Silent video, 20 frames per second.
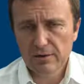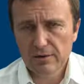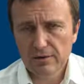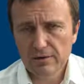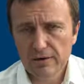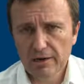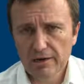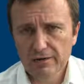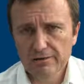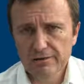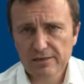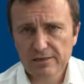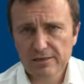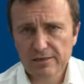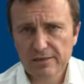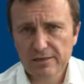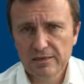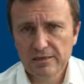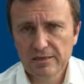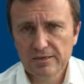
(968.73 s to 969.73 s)
are
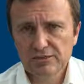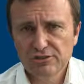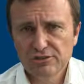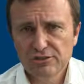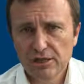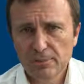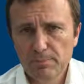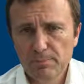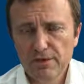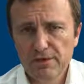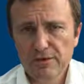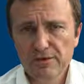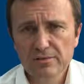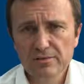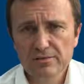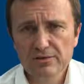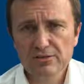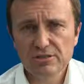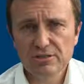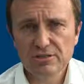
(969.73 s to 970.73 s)
currently shaping
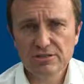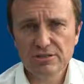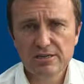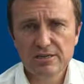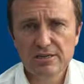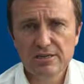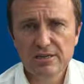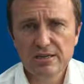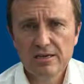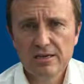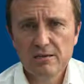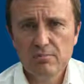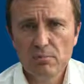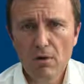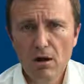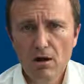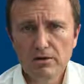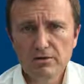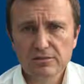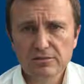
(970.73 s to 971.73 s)
the city
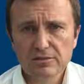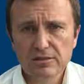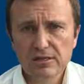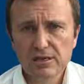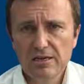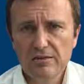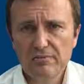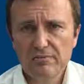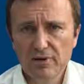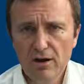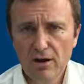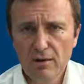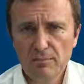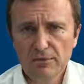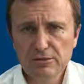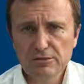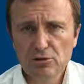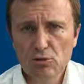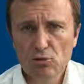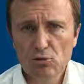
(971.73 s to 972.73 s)
market
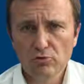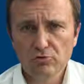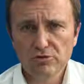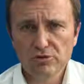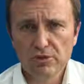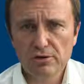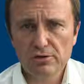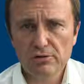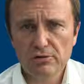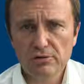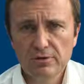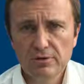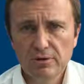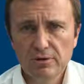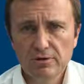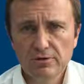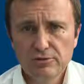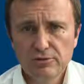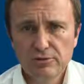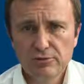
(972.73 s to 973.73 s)
environment also
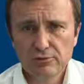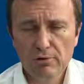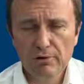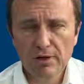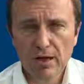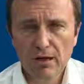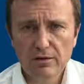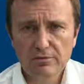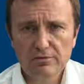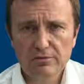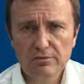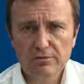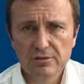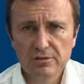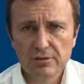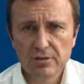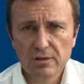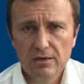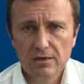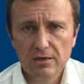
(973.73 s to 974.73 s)
to roll
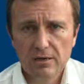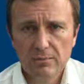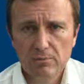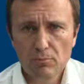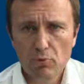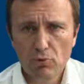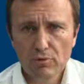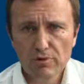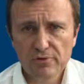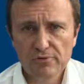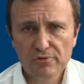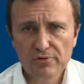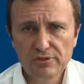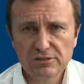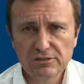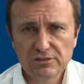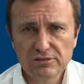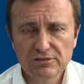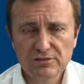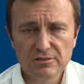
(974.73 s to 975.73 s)
out more
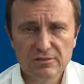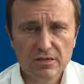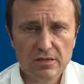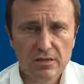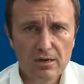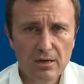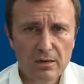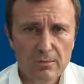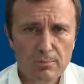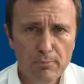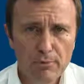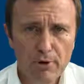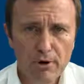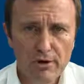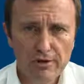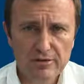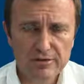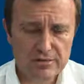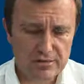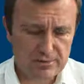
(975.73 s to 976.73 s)
efficient
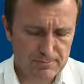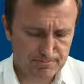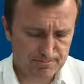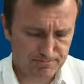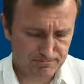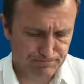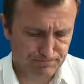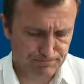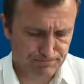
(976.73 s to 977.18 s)
products.